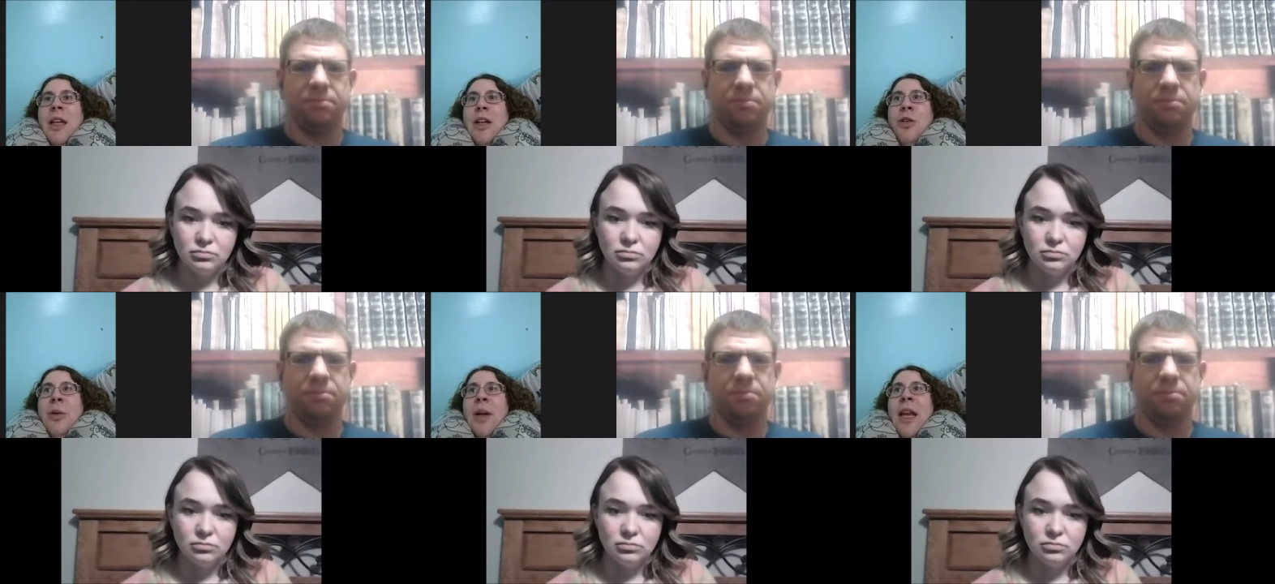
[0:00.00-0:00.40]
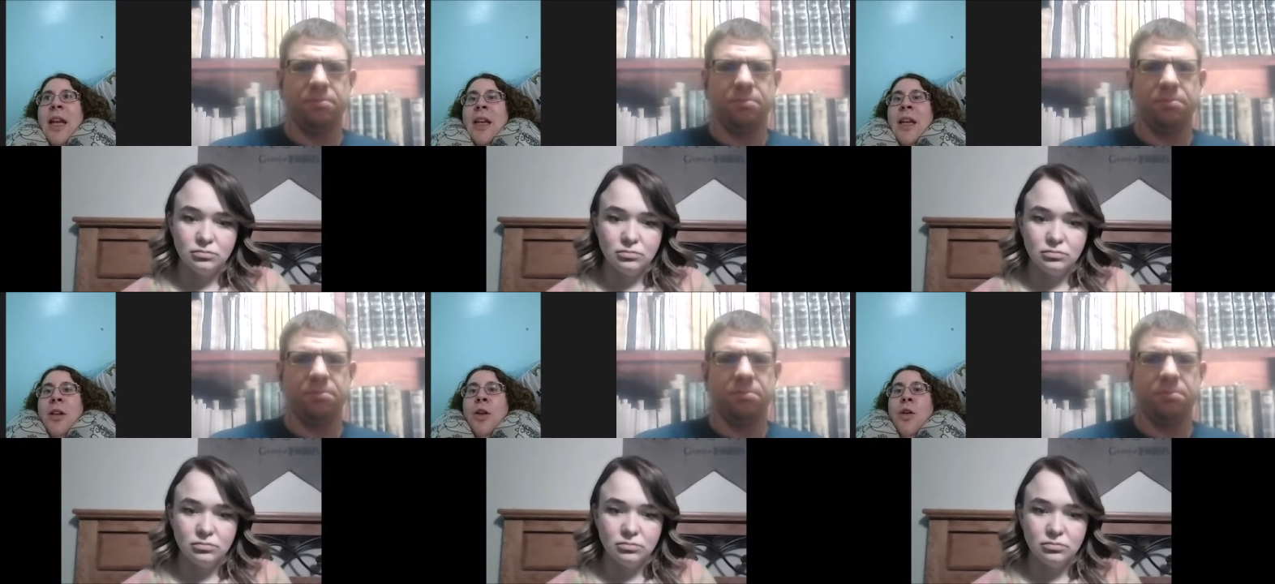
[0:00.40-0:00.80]
Speaker 1: it
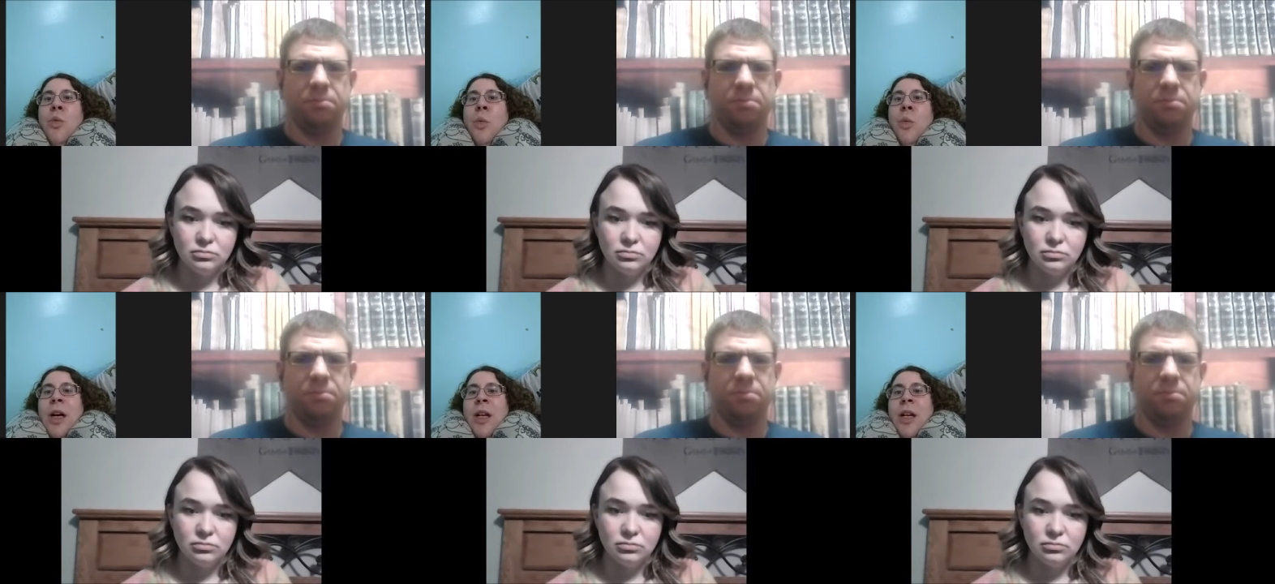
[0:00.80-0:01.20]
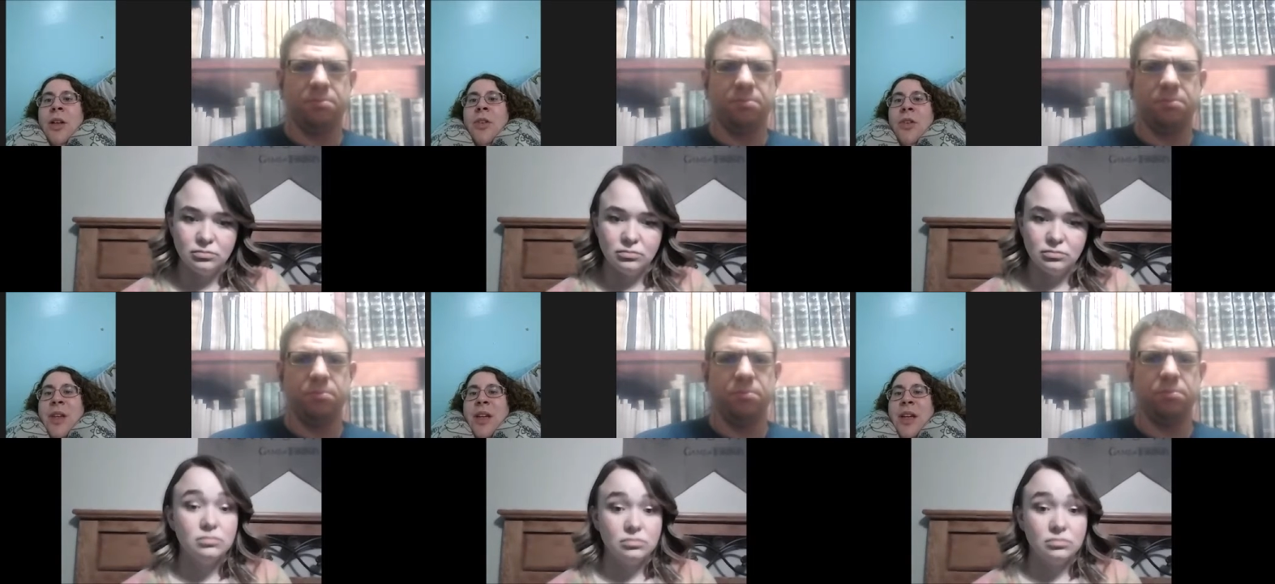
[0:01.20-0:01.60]
created new ones.
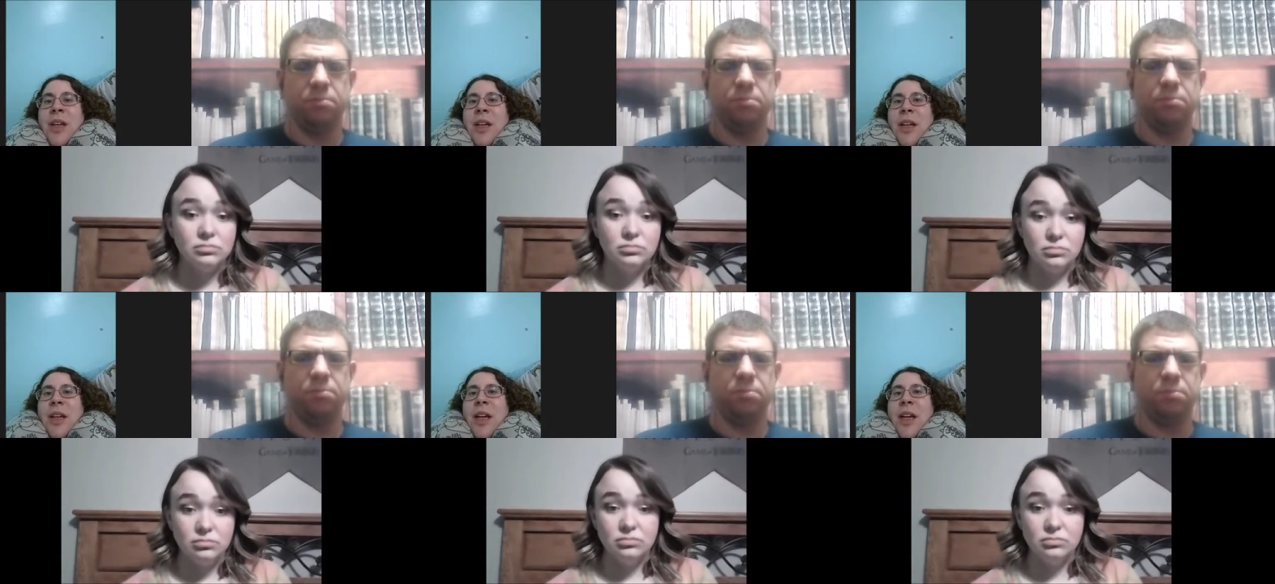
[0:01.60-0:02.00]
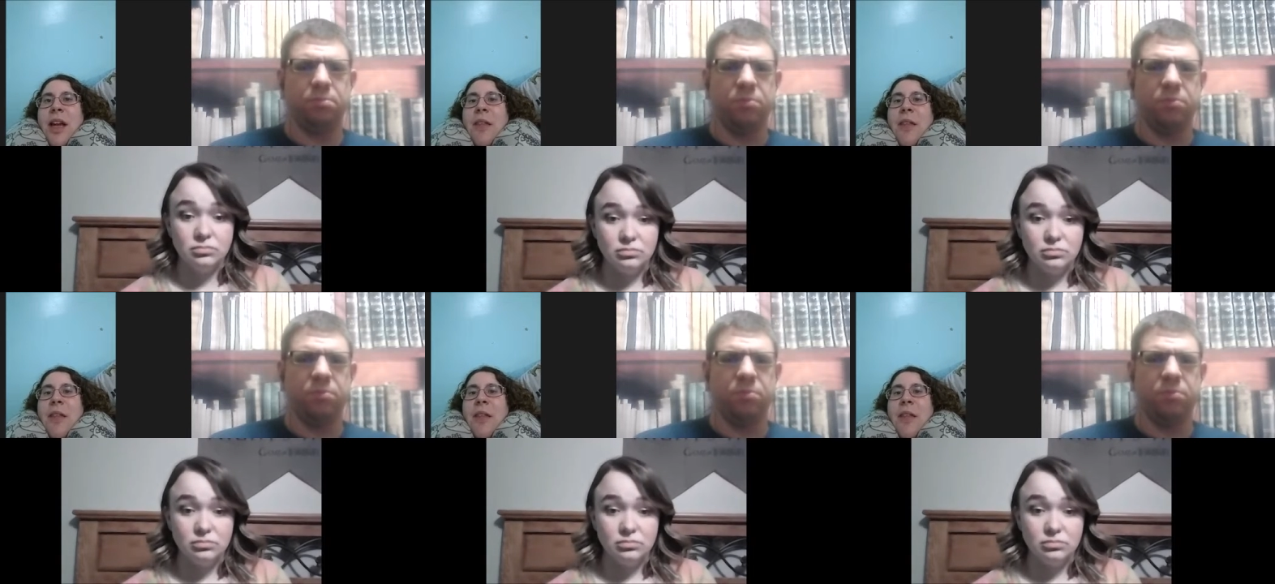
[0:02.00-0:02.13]
Mm-hmm.